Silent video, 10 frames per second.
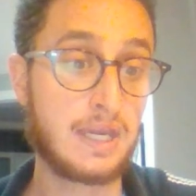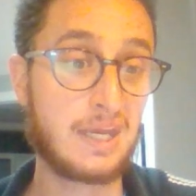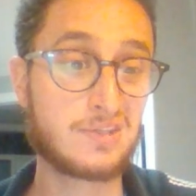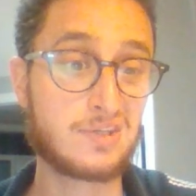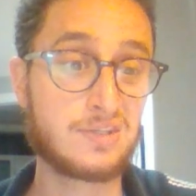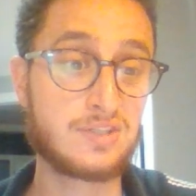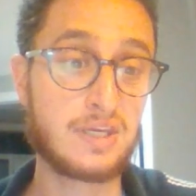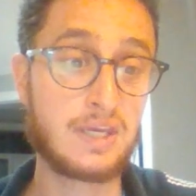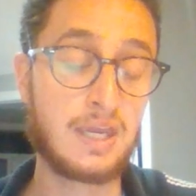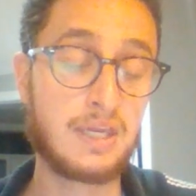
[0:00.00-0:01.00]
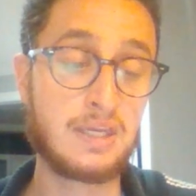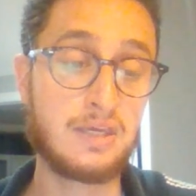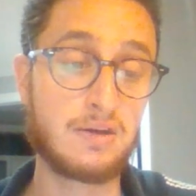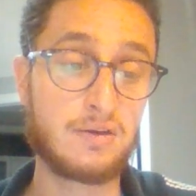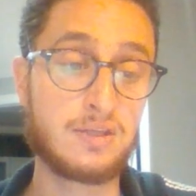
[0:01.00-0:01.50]
And it's going to say, hey
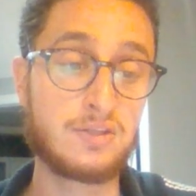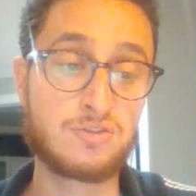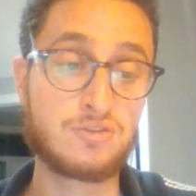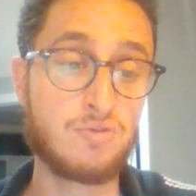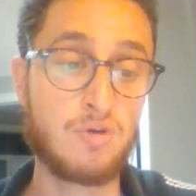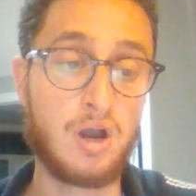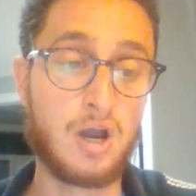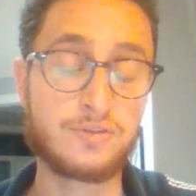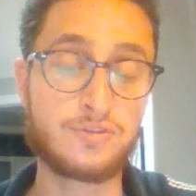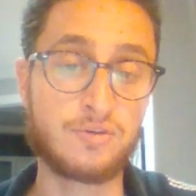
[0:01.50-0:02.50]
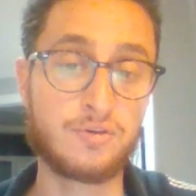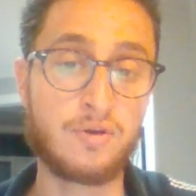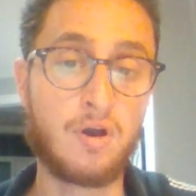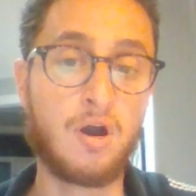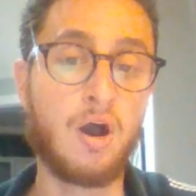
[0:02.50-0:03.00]
heater, it's too hot,
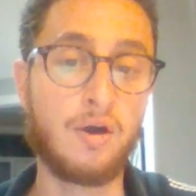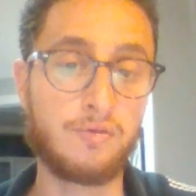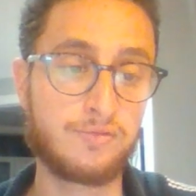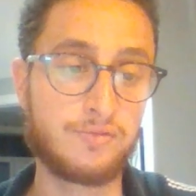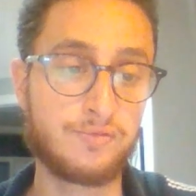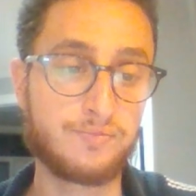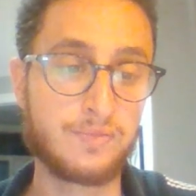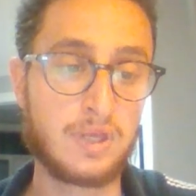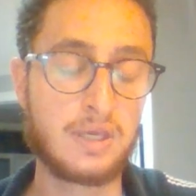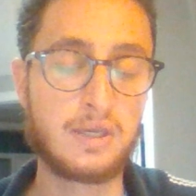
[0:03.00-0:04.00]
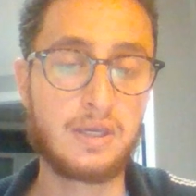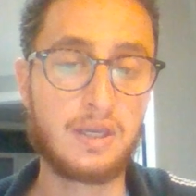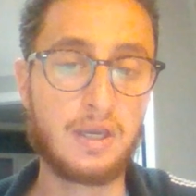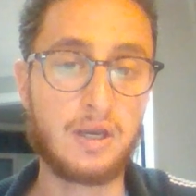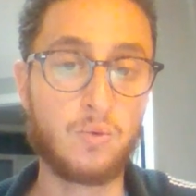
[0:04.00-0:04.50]
turn off.
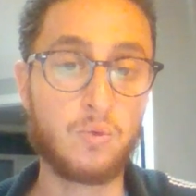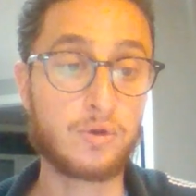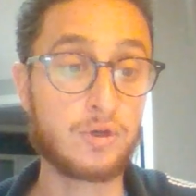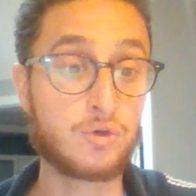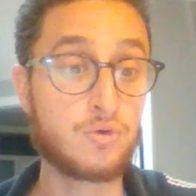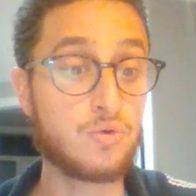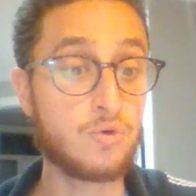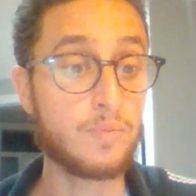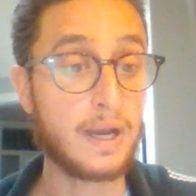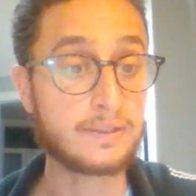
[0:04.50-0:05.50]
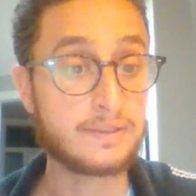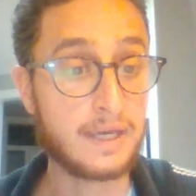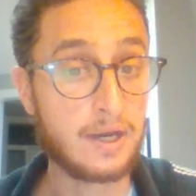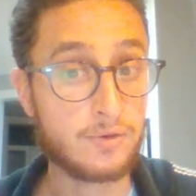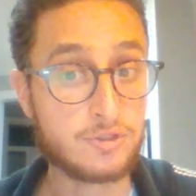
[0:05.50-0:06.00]
We're going to cool back
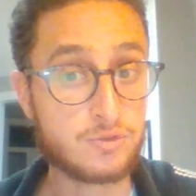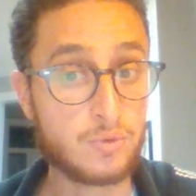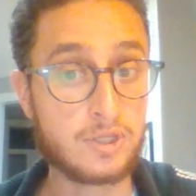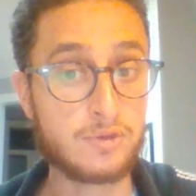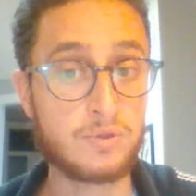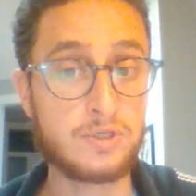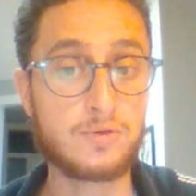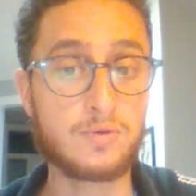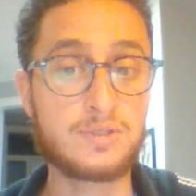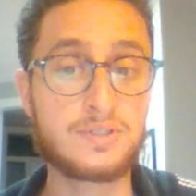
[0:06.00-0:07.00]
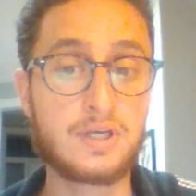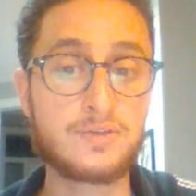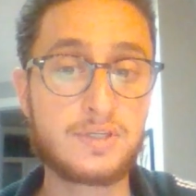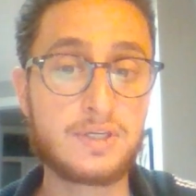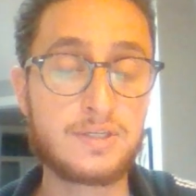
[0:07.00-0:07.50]
down to 23 degrees
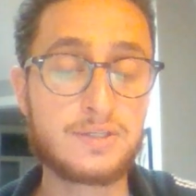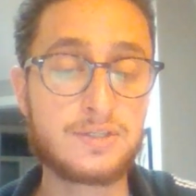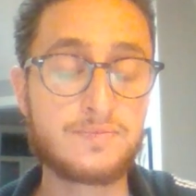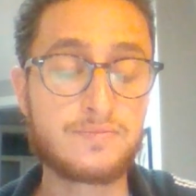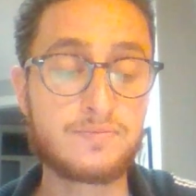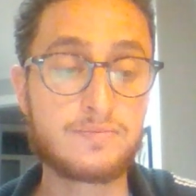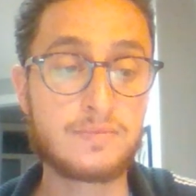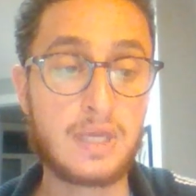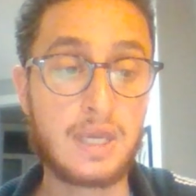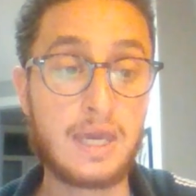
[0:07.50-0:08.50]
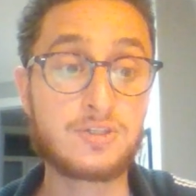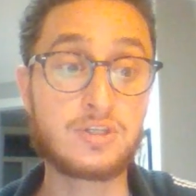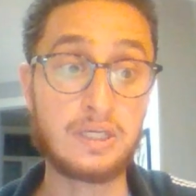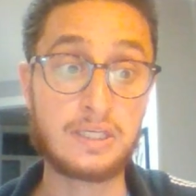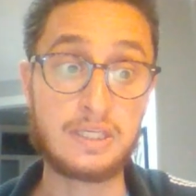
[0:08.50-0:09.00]
Celsius. And it's
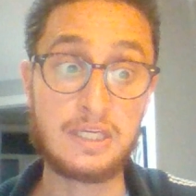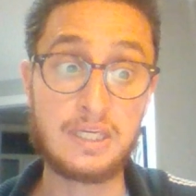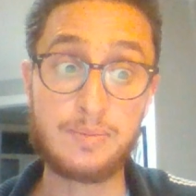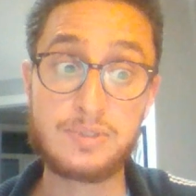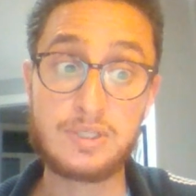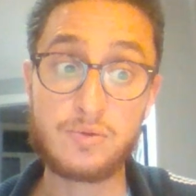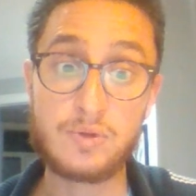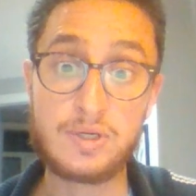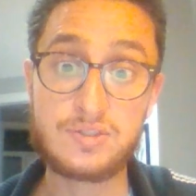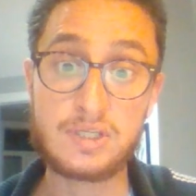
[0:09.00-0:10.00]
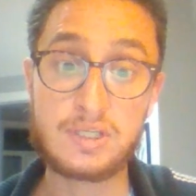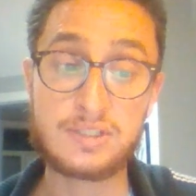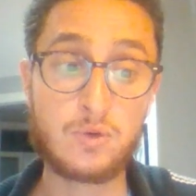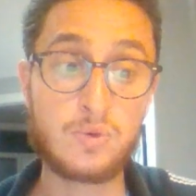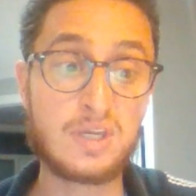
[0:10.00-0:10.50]
going to keep decreasing
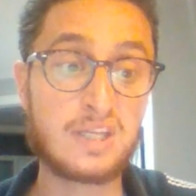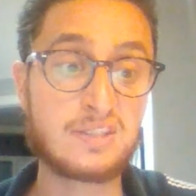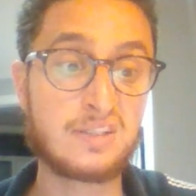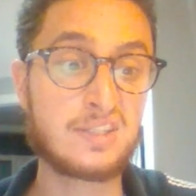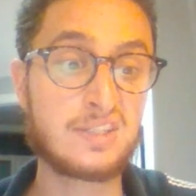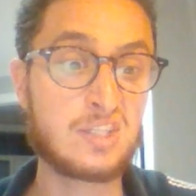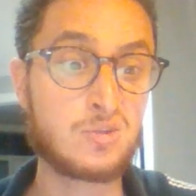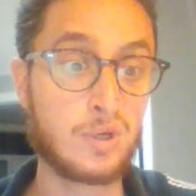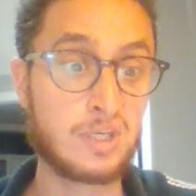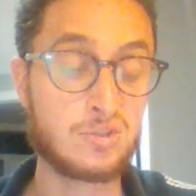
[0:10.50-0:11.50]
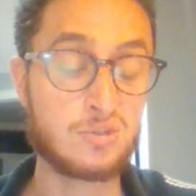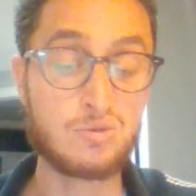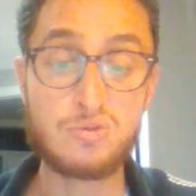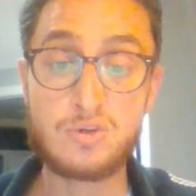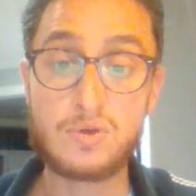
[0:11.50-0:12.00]
until we get to, let's say,
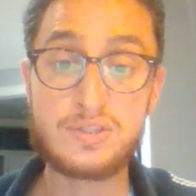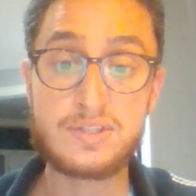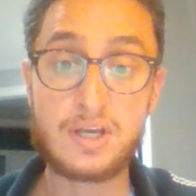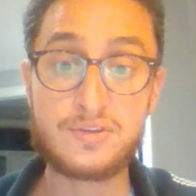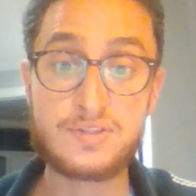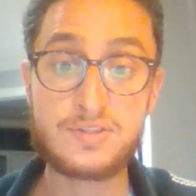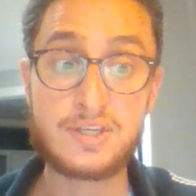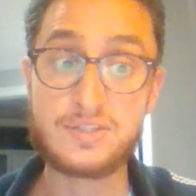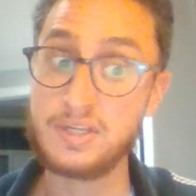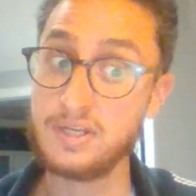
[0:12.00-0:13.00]
22 degrees Celsius.